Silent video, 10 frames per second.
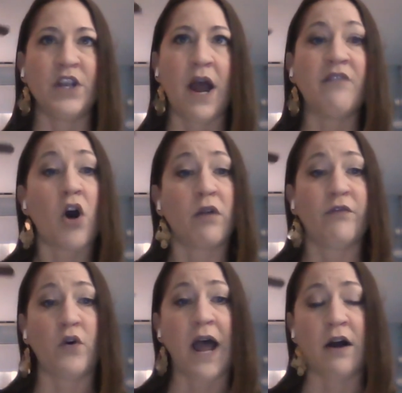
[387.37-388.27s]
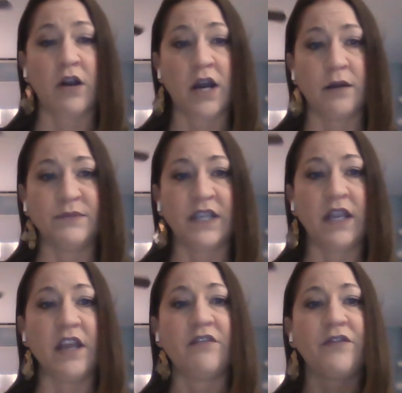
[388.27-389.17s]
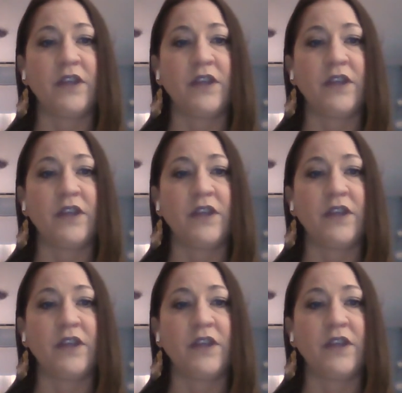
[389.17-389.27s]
have harmful outcomes if